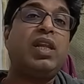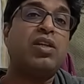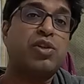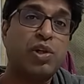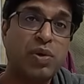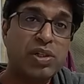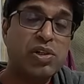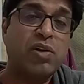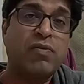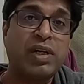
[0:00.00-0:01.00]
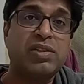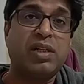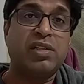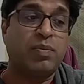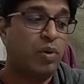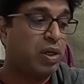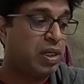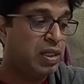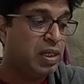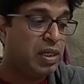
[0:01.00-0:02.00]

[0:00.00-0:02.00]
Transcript: So duration of action is important.